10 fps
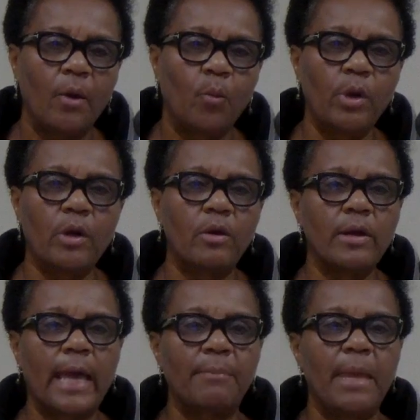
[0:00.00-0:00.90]
we don't
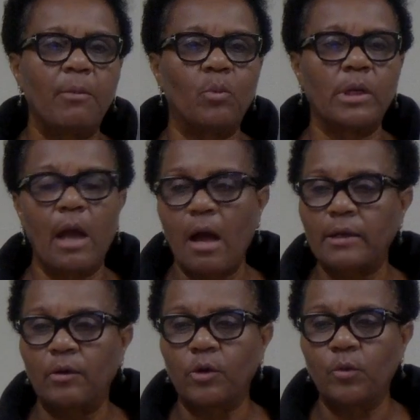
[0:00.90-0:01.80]
look at maybe what
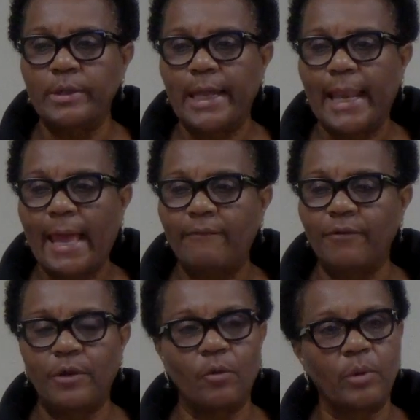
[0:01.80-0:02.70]
God gonna do with their life,
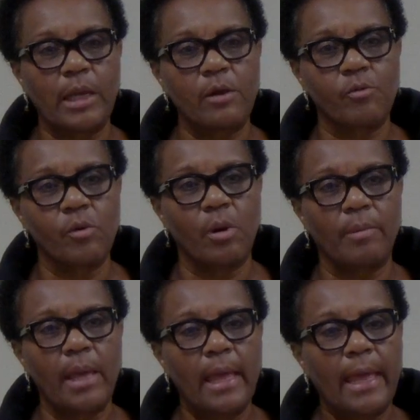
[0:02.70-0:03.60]
you know, when they grow
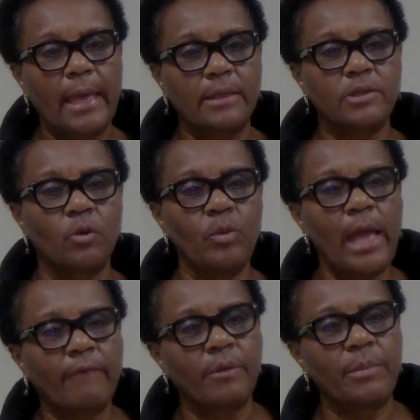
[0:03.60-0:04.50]
up. And so we
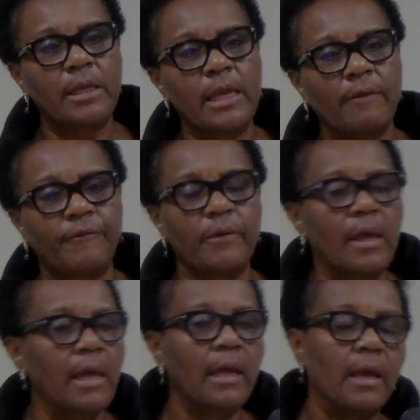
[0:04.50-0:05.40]
have to be careful
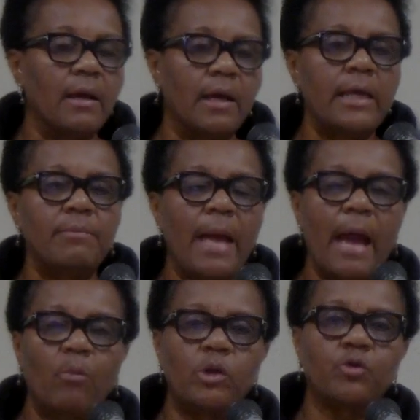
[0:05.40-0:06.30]
uh, even
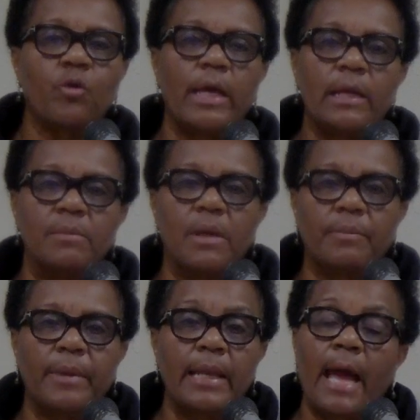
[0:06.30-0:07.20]
how we train them
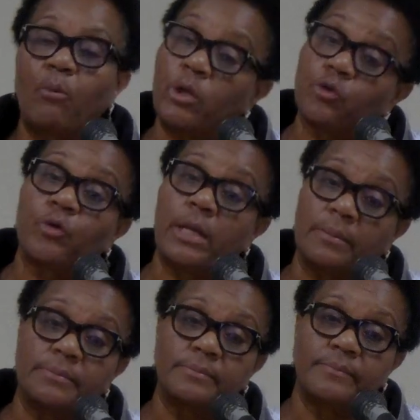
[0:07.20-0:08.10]
up and how we treat
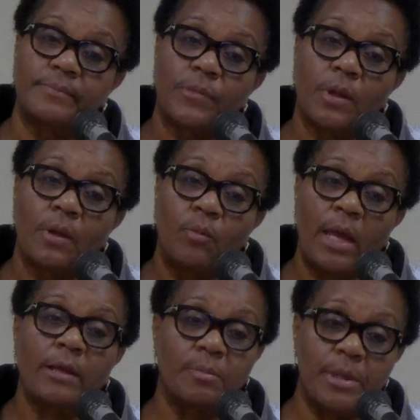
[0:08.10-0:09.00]
them. We
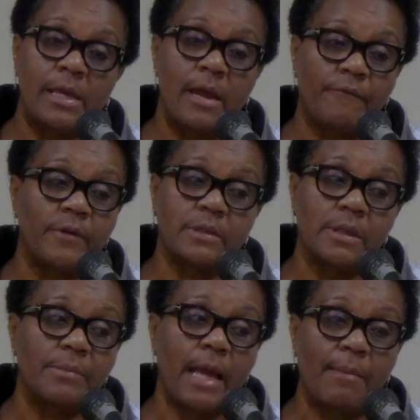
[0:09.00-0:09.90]
have to be careful
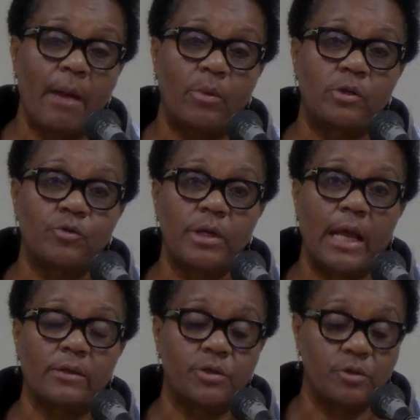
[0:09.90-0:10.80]
sometimes how we treat
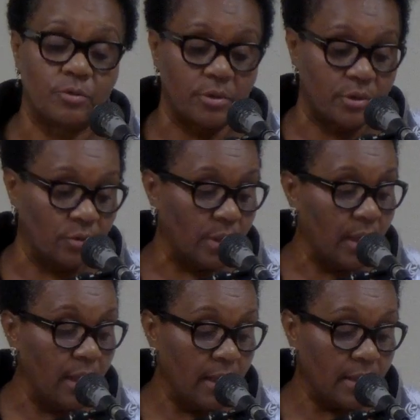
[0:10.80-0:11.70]
our children too,
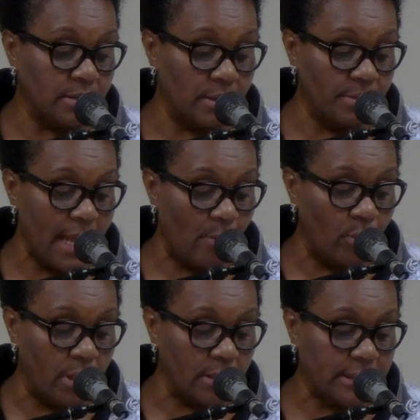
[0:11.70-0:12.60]
because
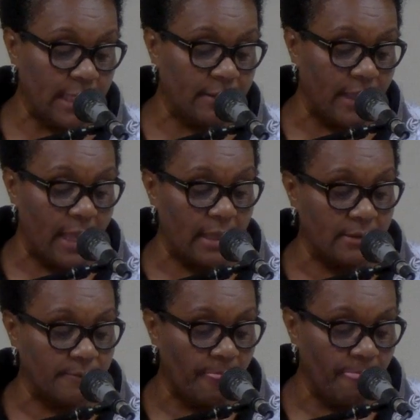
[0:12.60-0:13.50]
sometimes we can say things,